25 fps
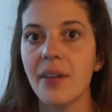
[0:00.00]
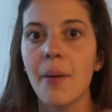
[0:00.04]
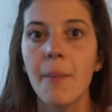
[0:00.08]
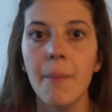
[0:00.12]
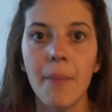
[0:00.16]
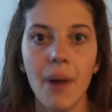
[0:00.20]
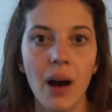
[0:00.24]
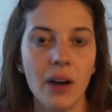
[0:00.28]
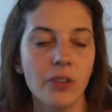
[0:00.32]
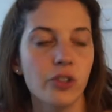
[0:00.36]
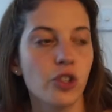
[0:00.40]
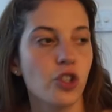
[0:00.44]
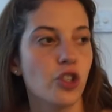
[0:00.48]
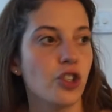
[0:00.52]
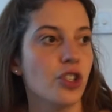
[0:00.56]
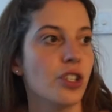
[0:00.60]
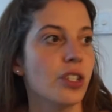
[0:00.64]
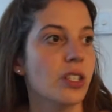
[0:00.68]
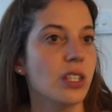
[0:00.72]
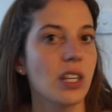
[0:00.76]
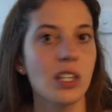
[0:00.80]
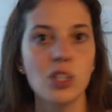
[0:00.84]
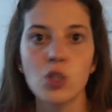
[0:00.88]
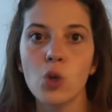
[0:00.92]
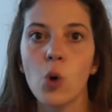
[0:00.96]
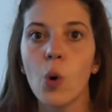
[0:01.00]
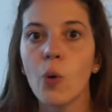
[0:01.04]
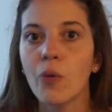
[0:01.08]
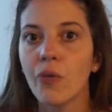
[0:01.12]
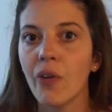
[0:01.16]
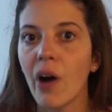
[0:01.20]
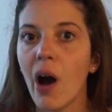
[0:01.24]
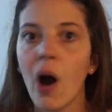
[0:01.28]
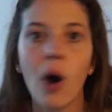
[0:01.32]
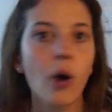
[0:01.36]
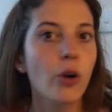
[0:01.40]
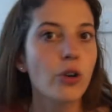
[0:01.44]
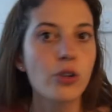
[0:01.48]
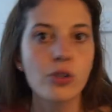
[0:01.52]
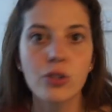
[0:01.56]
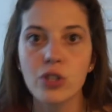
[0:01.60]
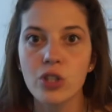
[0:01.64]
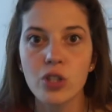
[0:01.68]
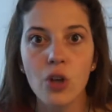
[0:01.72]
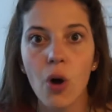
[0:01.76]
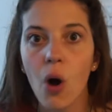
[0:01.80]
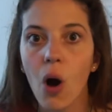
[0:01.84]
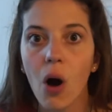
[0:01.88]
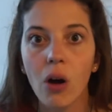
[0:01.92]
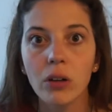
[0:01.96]
a mattress, a sofa, or
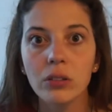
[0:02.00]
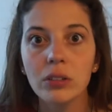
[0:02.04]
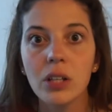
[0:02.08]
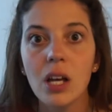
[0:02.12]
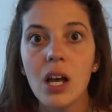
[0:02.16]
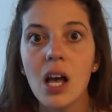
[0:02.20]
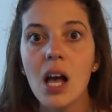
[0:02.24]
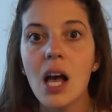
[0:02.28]
so on.